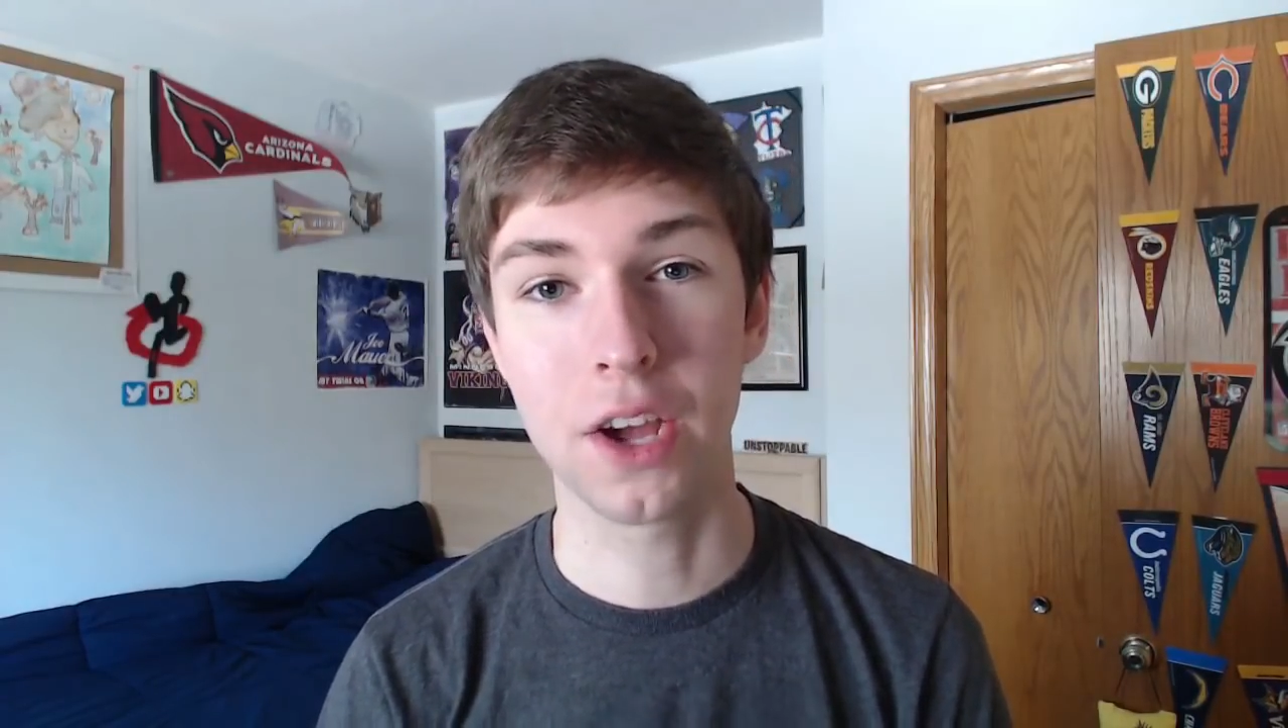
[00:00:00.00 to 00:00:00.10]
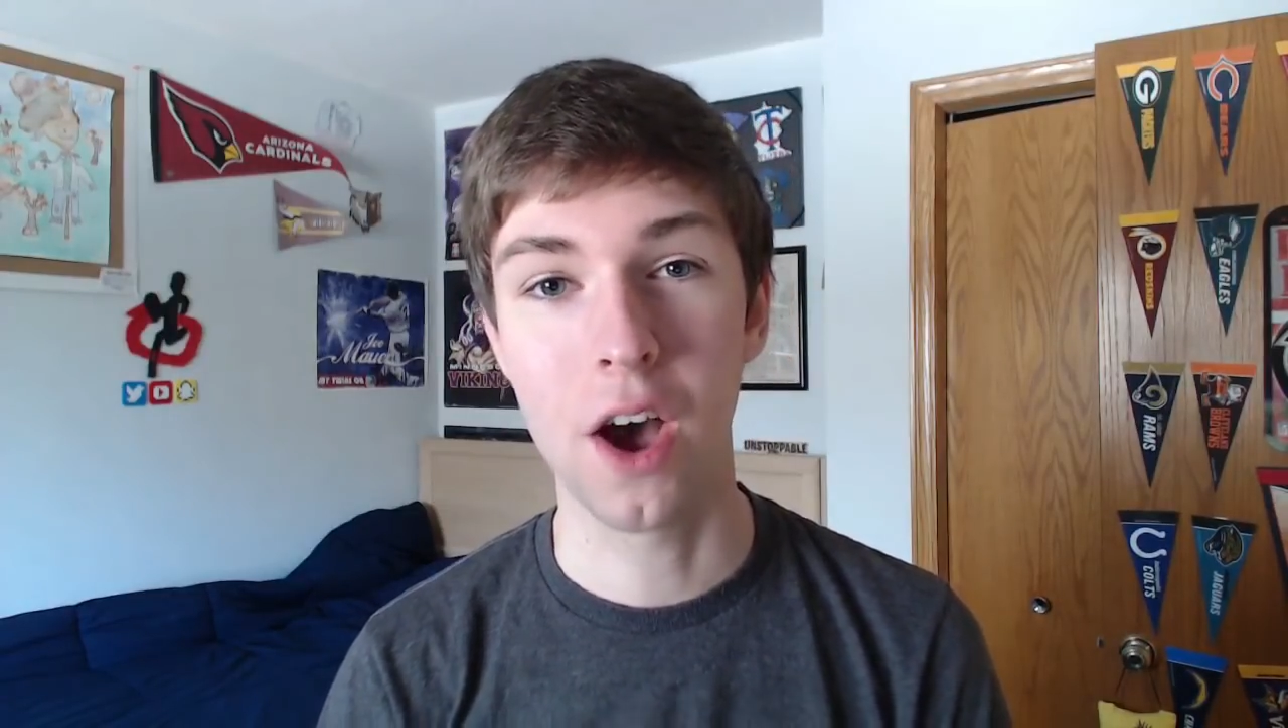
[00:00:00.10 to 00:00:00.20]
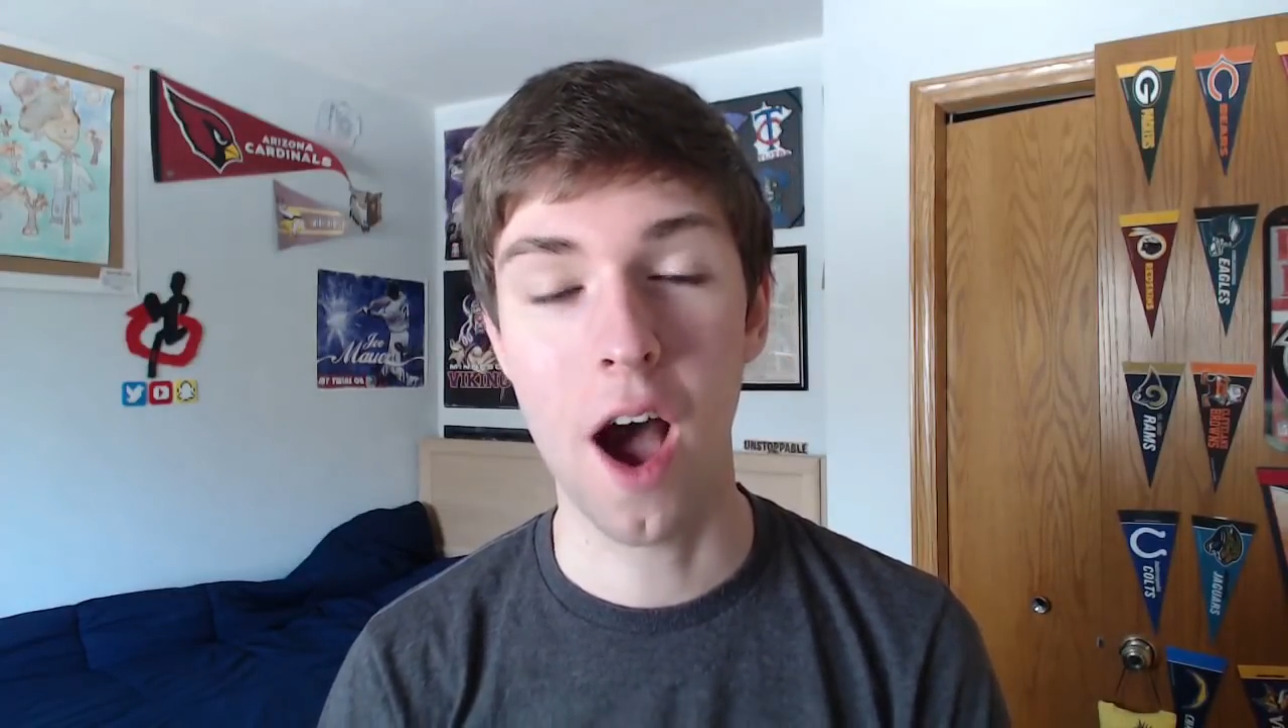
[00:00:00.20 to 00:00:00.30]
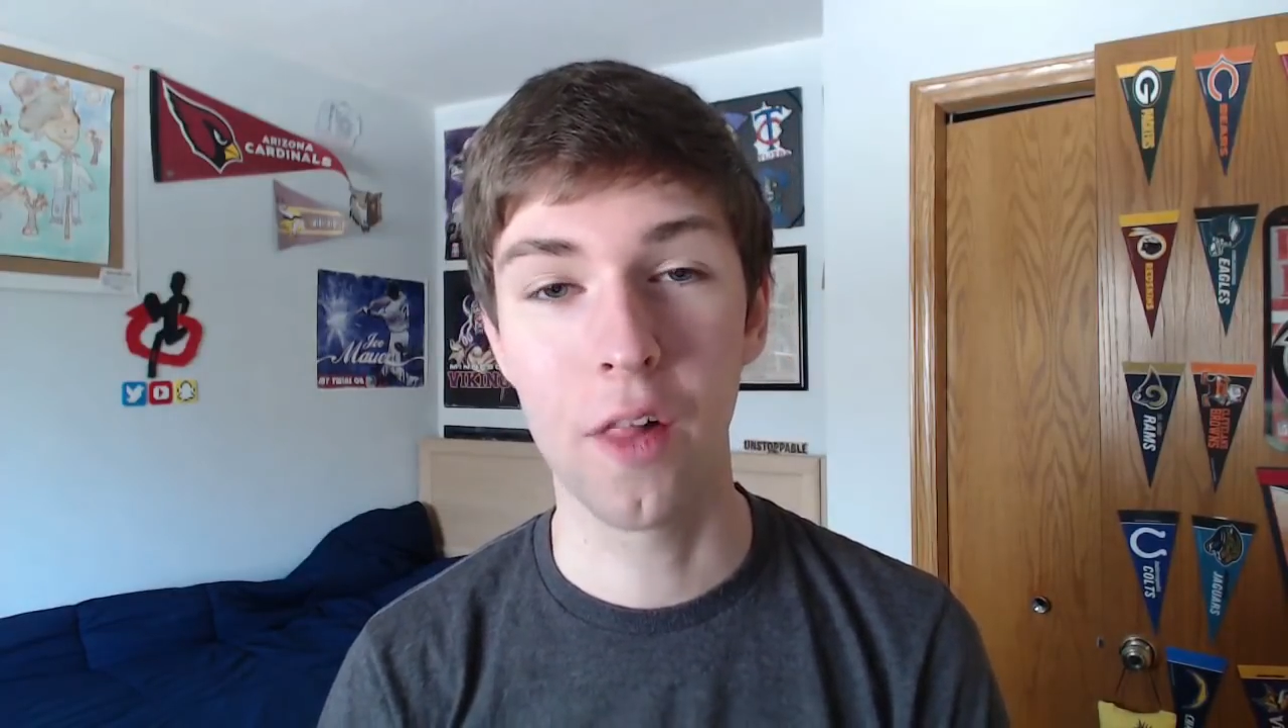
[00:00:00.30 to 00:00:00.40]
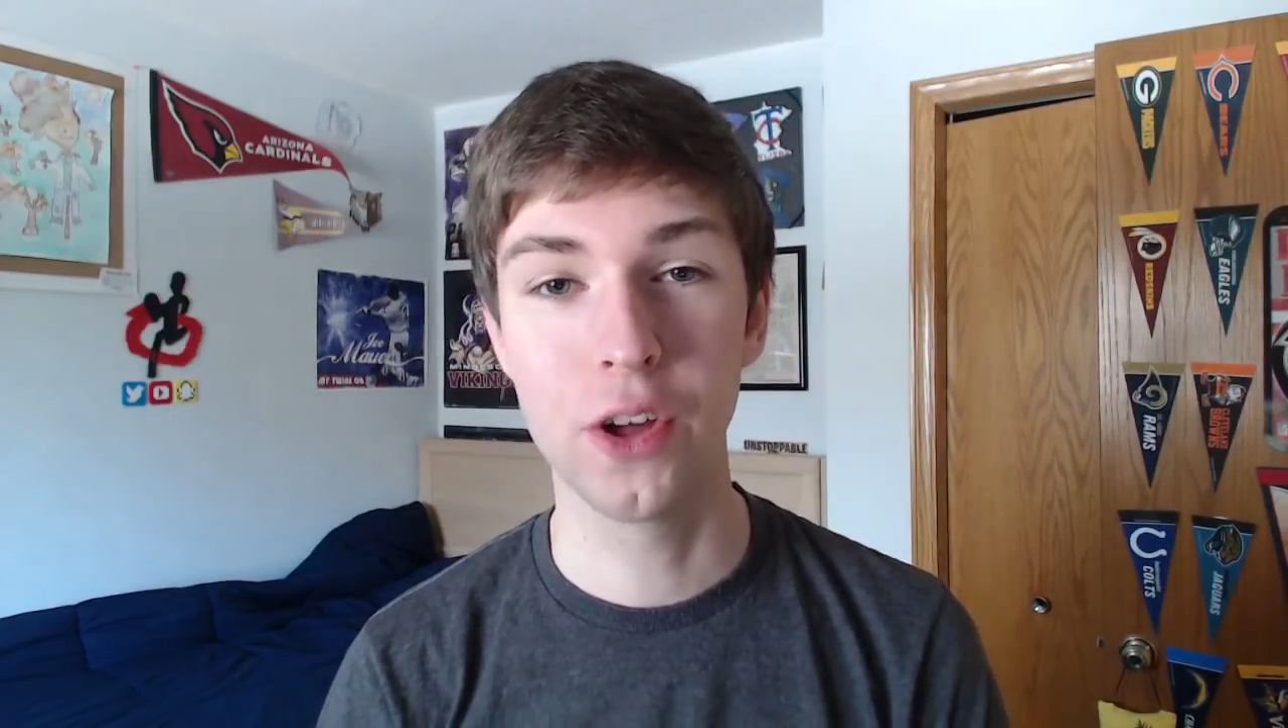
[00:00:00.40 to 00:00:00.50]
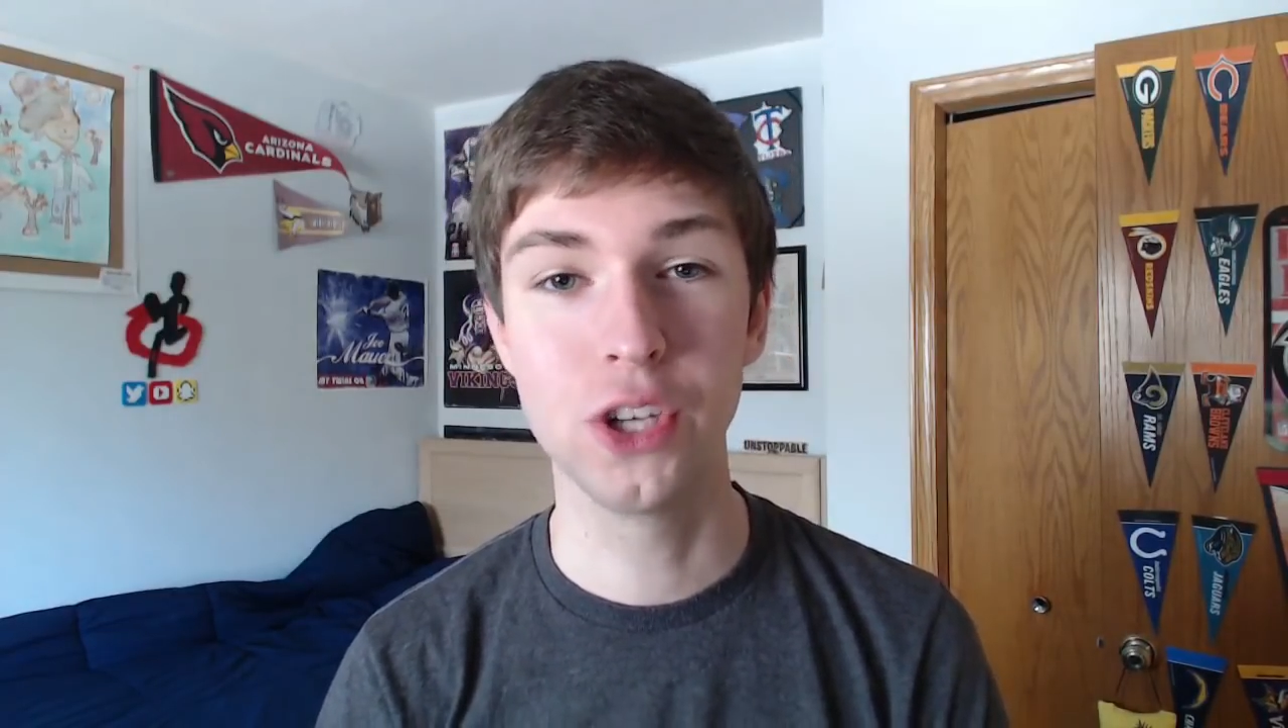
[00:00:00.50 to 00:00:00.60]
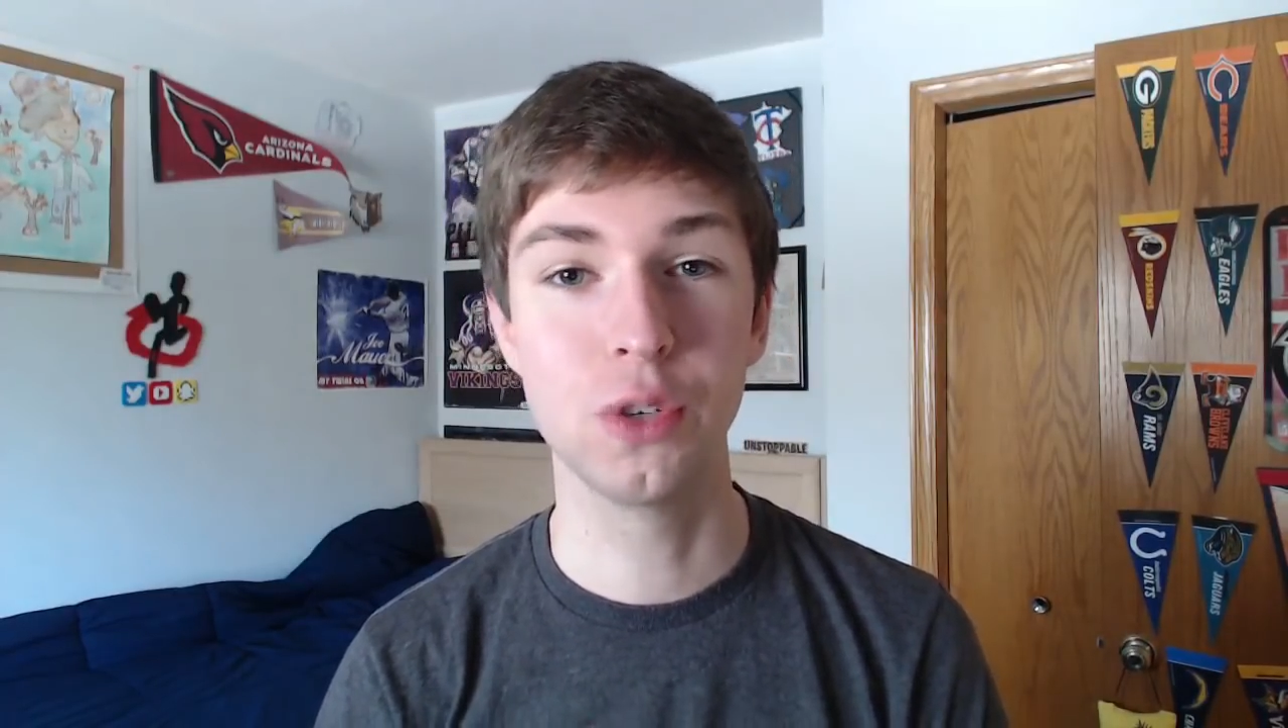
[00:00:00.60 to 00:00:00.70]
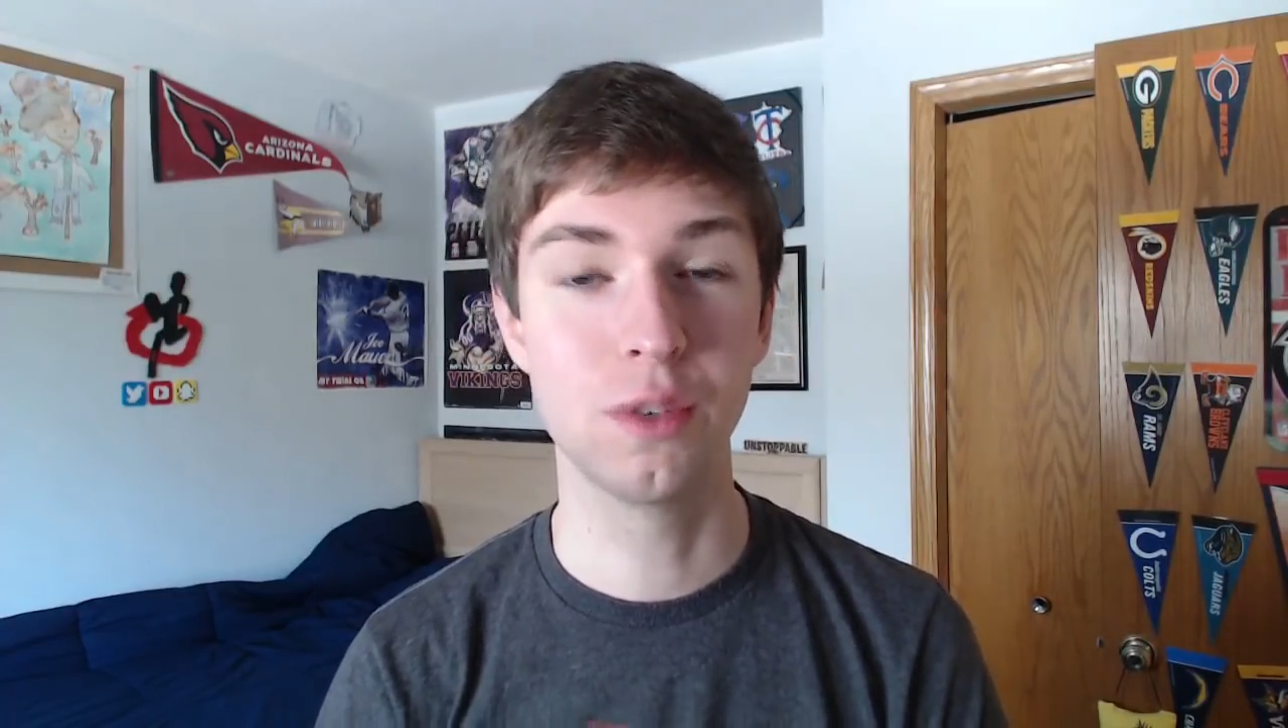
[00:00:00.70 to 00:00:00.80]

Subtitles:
college.